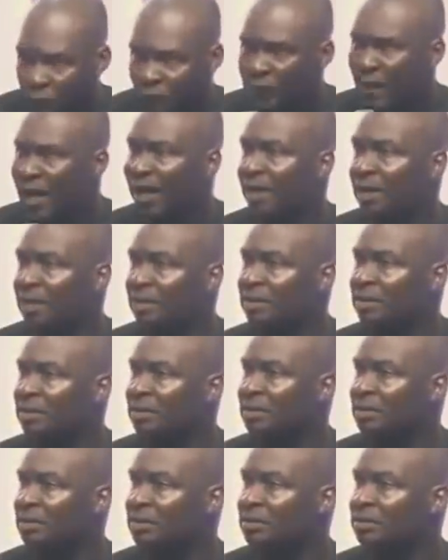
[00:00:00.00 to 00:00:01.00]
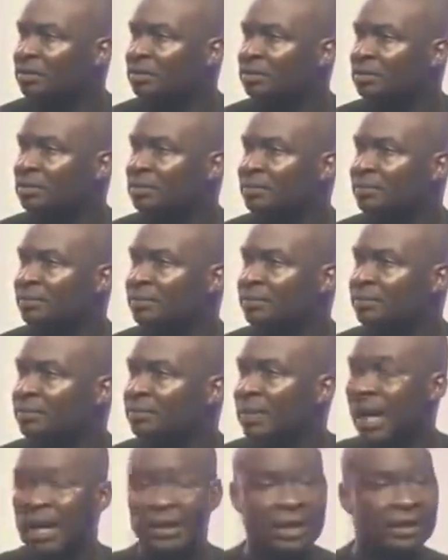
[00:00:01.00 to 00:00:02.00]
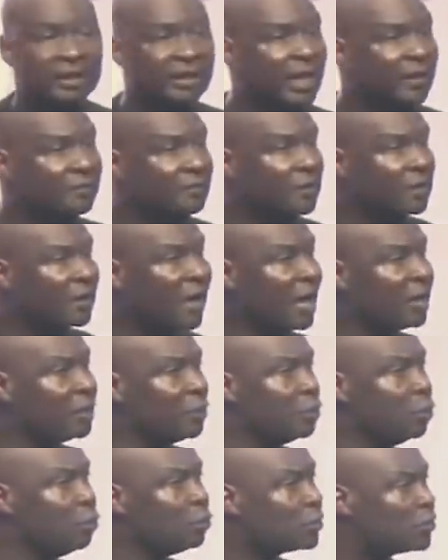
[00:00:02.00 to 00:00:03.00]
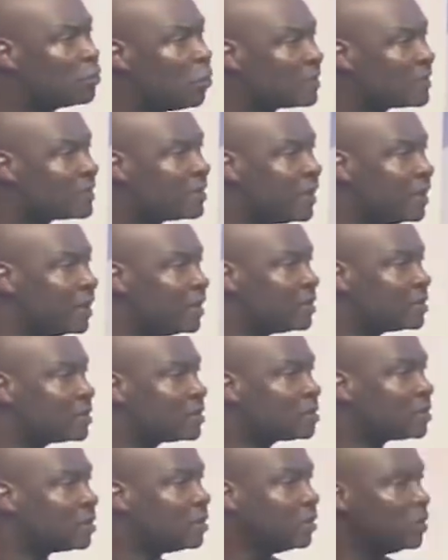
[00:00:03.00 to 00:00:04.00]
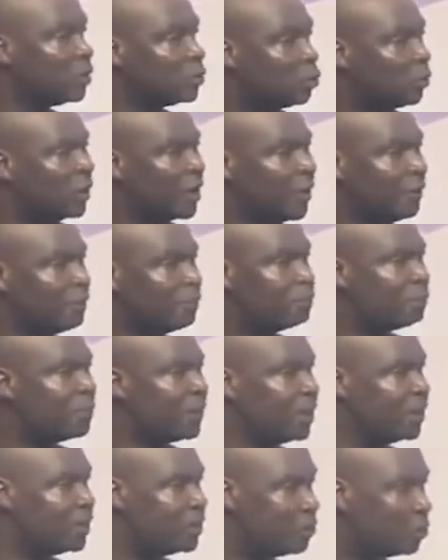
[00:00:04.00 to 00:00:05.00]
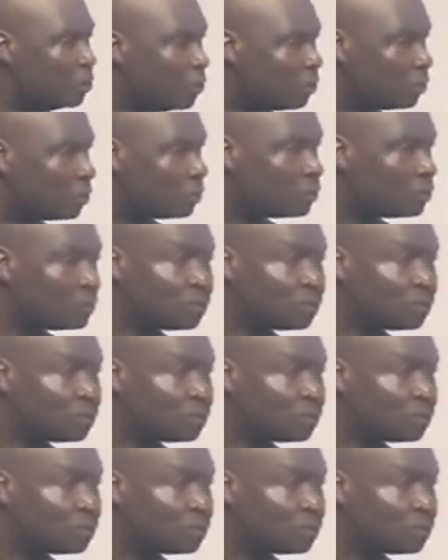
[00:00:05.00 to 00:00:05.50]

you failed. And the devil can use those things to impede you.